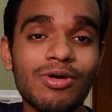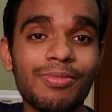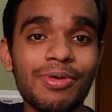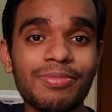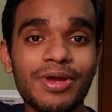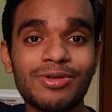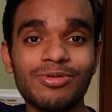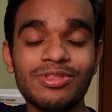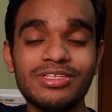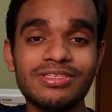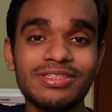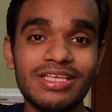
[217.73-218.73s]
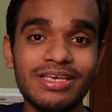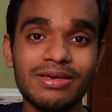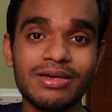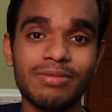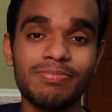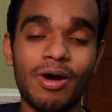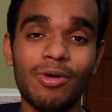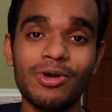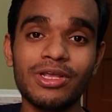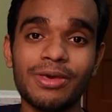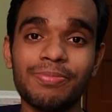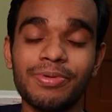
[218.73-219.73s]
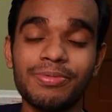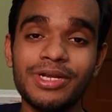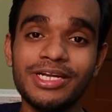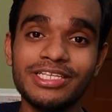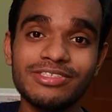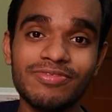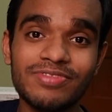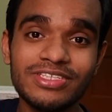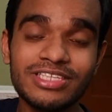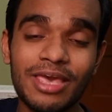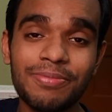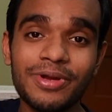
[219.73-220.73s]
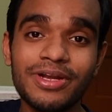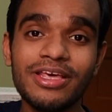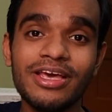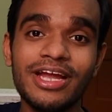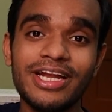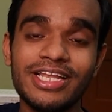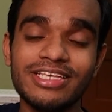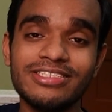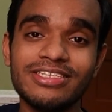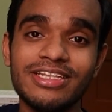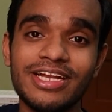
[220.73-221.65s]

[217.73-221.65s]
coming back to the power capabilities of this iPad, it has the